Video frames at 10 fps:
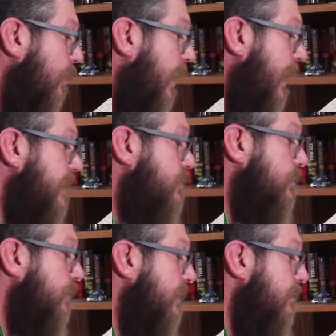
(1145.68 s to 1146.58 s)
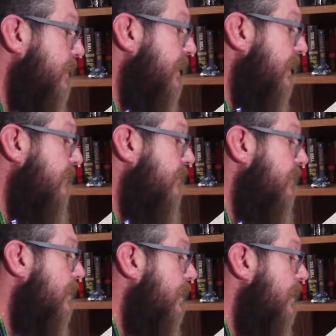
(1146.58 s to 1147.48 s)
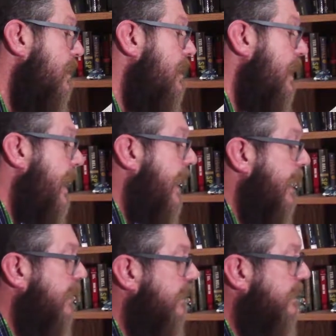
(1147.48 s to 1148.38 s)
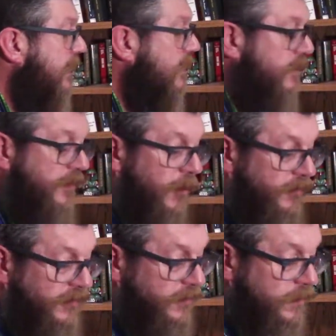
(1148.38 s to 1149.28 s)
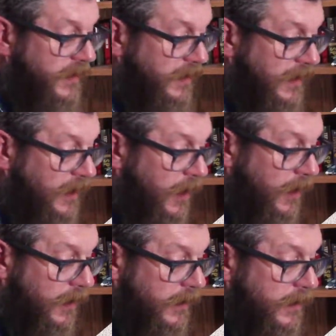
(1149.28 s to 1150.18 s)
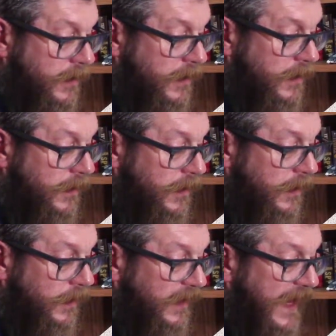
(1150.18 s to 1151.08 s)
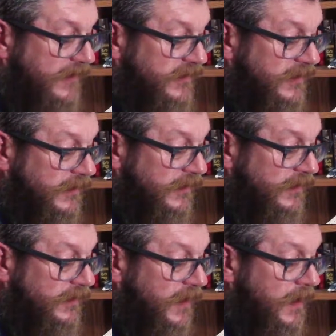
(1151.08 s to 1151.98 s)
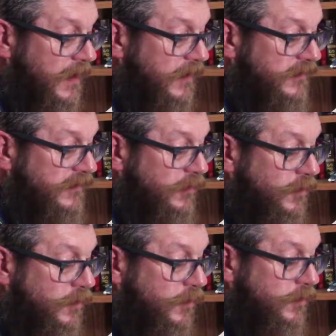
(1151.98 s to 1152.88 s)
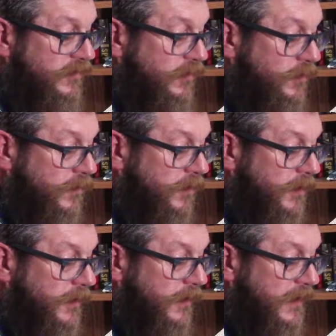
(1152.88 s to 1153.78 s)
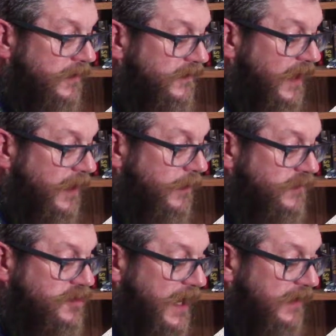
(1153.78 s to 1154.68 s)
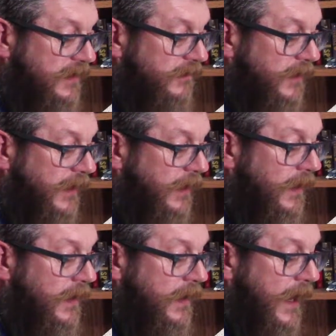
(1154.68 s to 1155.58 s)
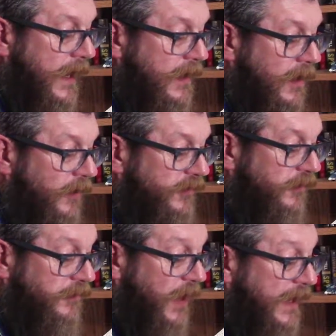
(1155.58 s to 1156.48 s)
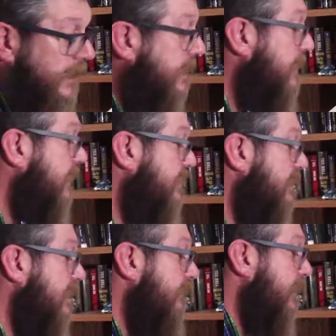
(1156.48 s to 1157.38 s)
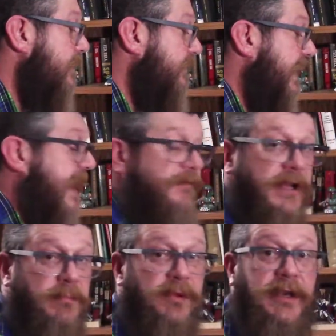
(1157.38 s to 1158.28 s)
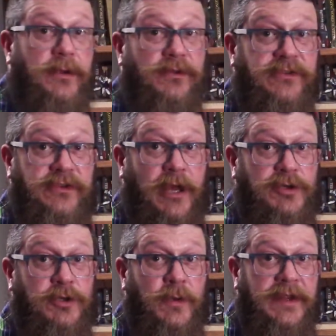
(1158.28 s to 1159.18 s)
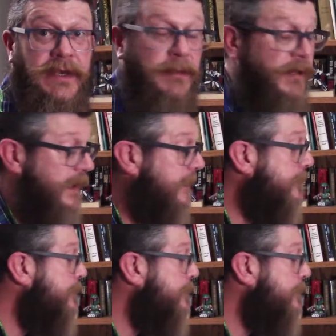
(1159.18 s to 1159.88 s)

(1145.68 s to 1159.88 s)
what I truly believe? And, those are really hard lessons to learn and to take objectively. And it also, frankly, makes it difficult to have any political discussion with anybody,